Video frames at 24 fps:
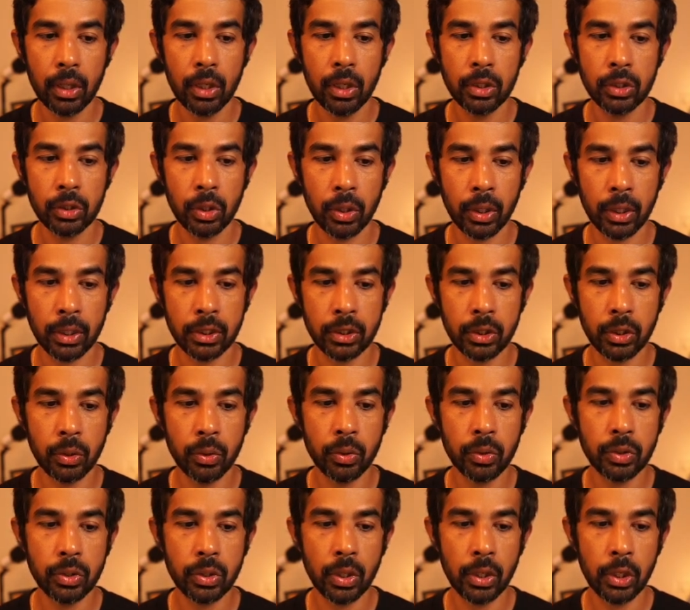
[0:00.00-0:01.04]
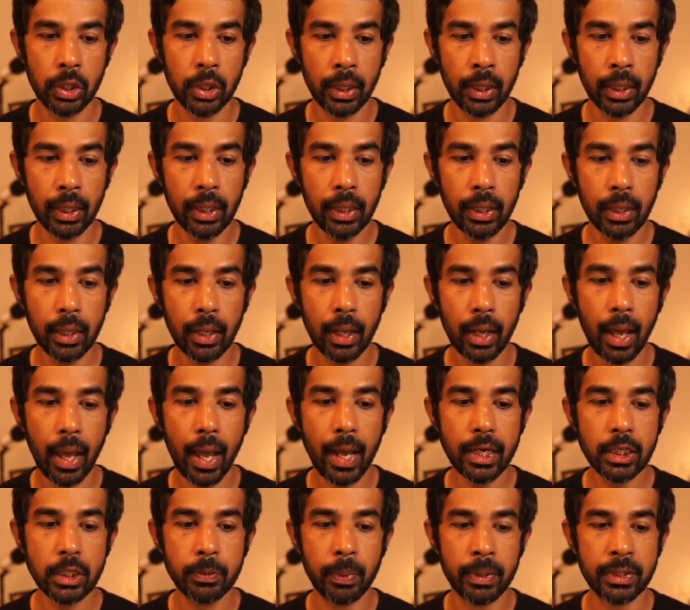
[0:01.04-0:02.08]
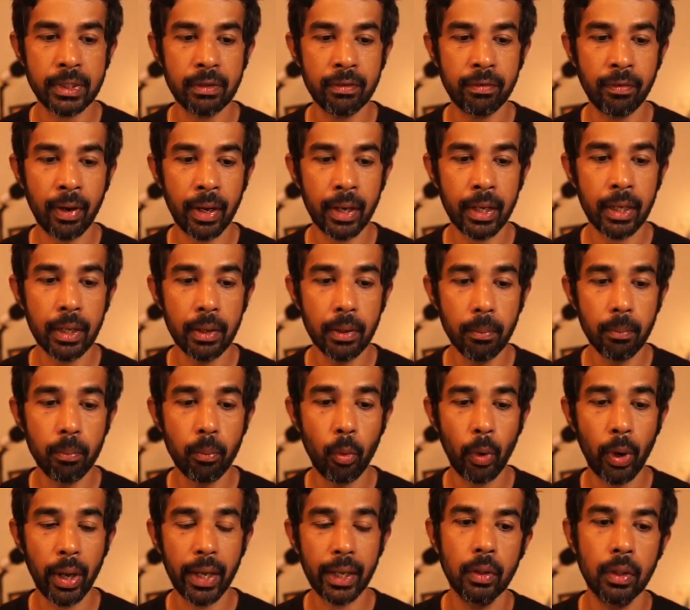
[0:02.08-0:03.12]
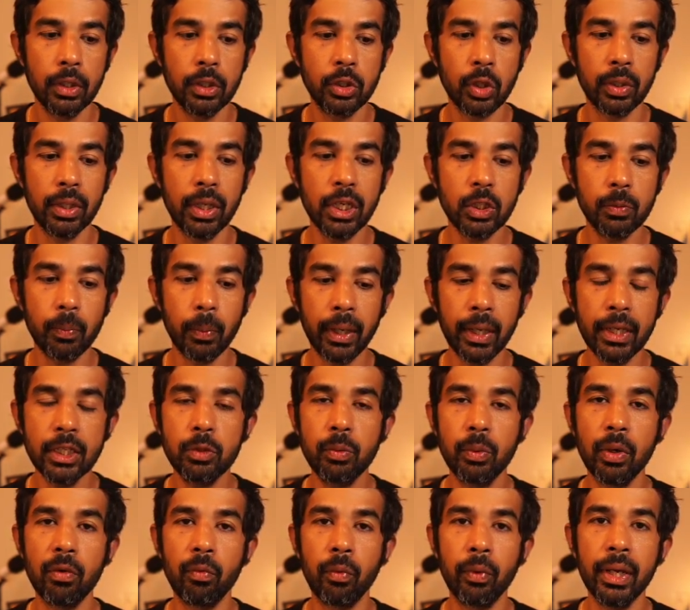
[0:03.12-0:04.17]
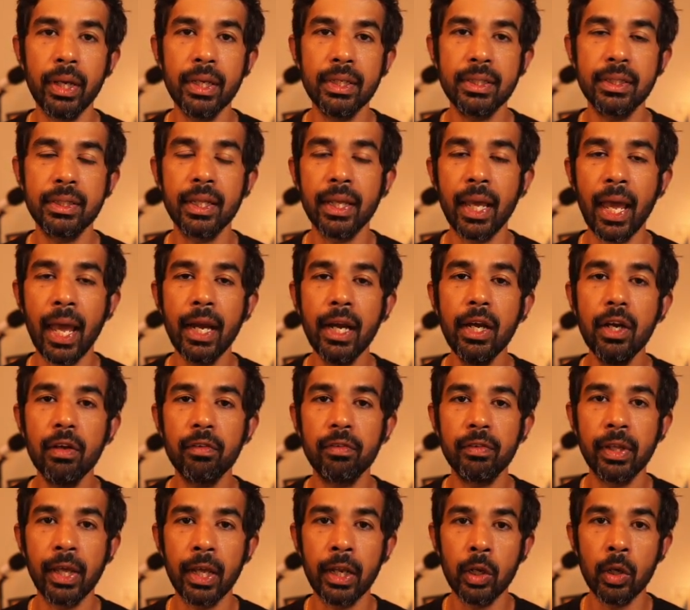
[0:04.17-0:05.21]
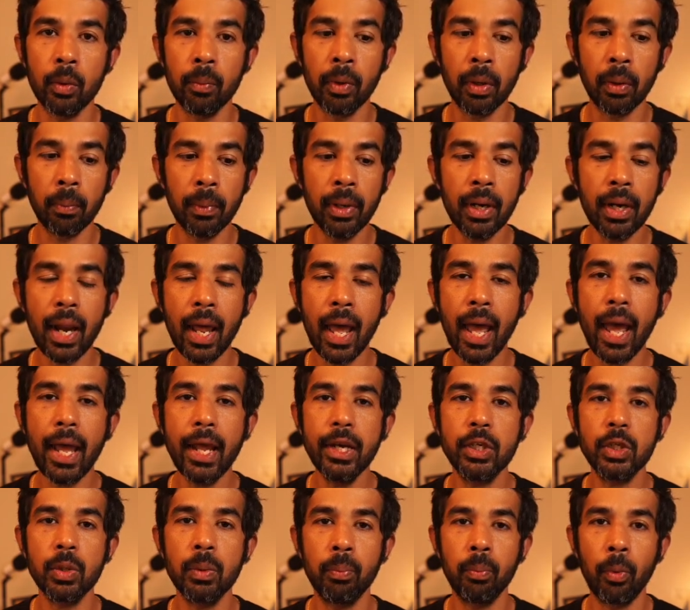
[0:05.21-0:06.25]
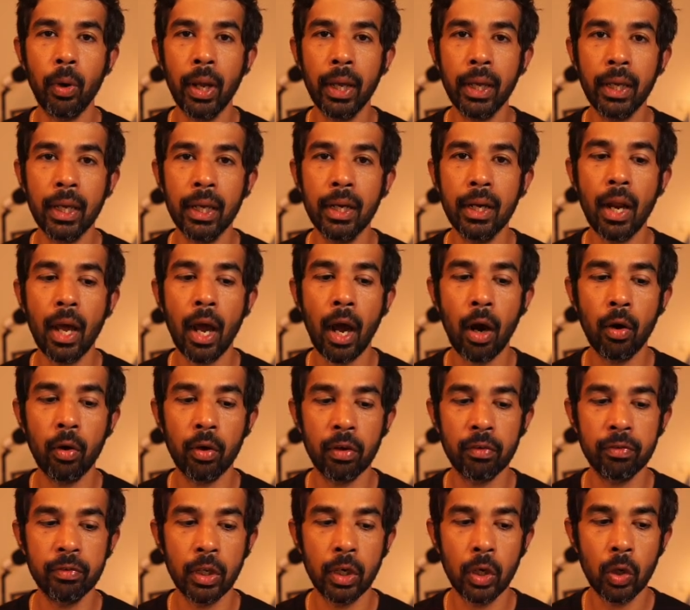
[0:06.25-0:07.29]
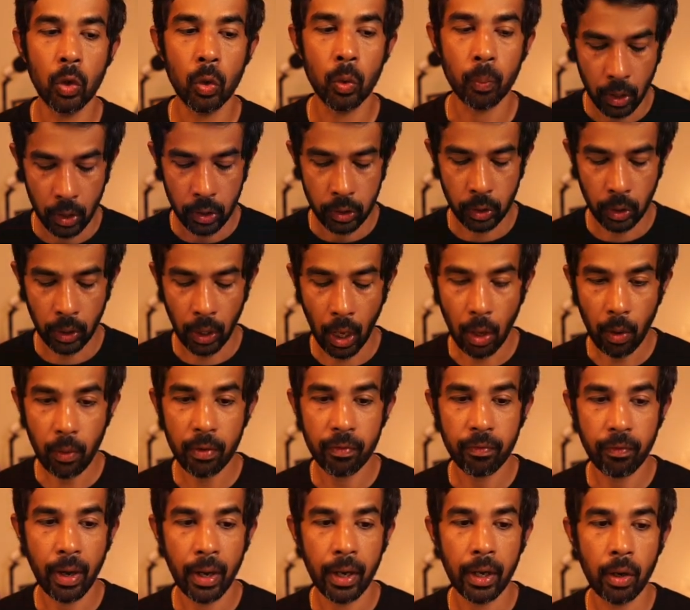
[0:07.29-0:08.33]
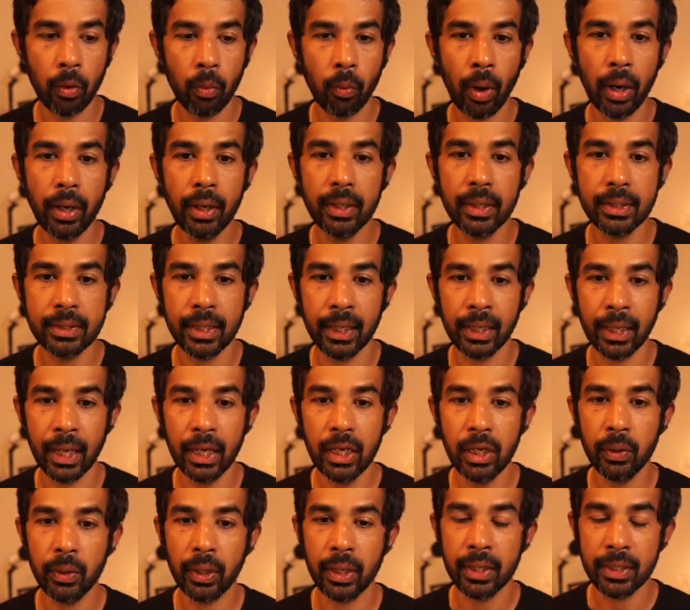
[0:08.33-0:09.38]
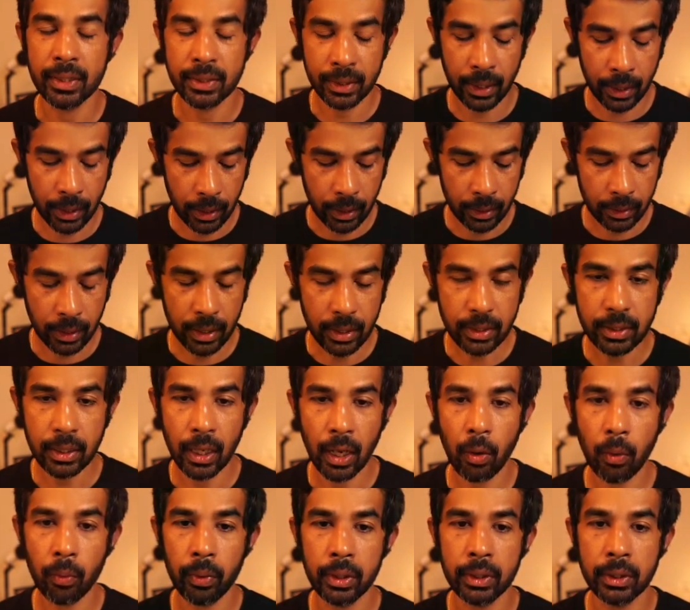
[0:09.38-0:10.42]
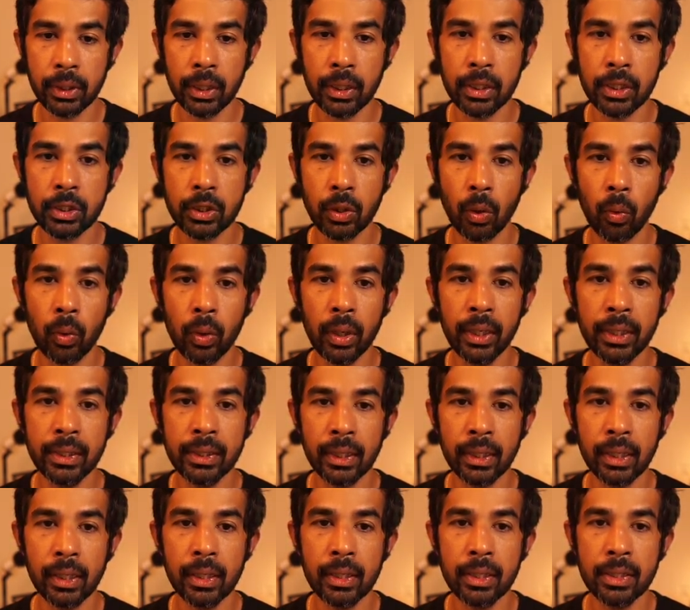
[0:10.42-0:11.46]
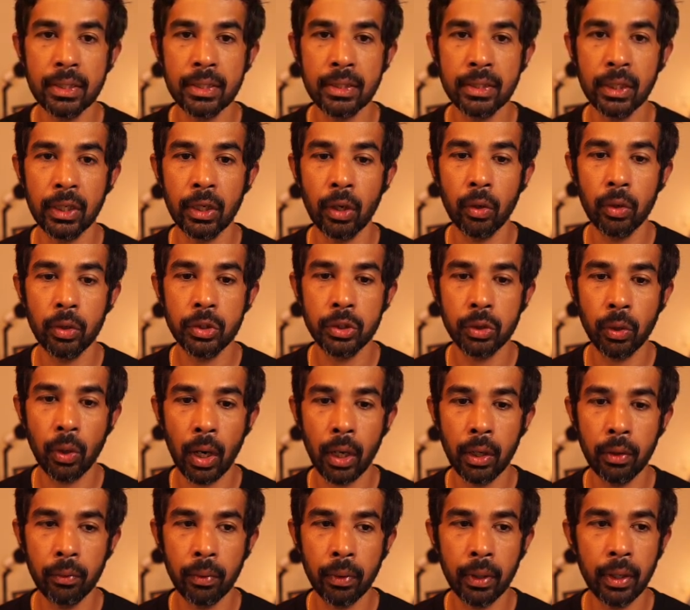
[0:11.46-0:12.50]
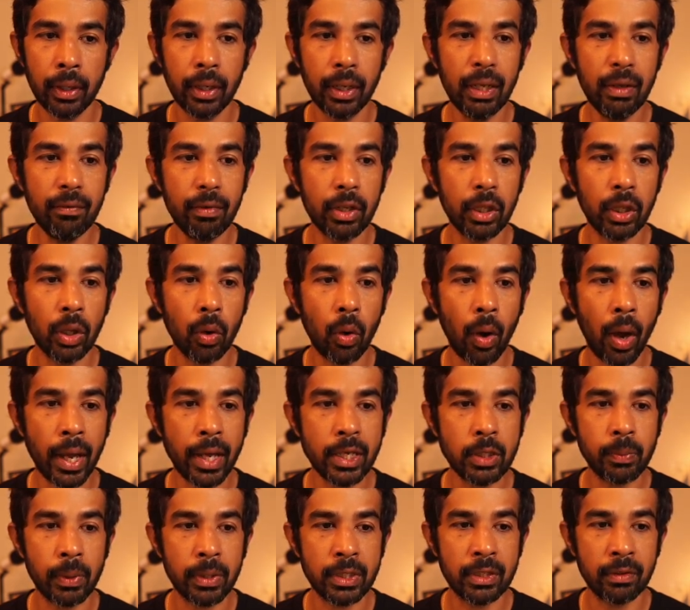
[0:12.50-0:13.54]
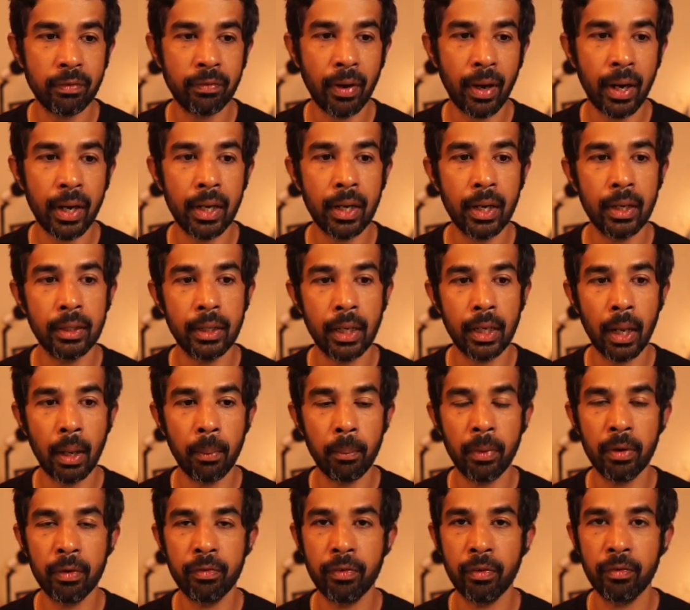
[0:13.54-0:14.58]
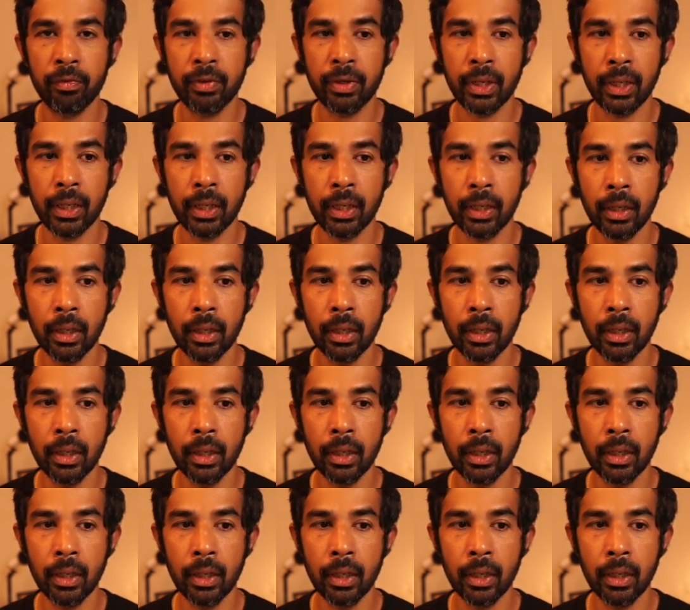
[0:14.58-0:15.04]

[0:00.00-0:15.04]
So you can use yield and specify break. So this means we have reached the end of the enumerable and to break it out of the loop. So now if I run this again, you can see this now returns only till 0 to 100, even though I specified the number 15.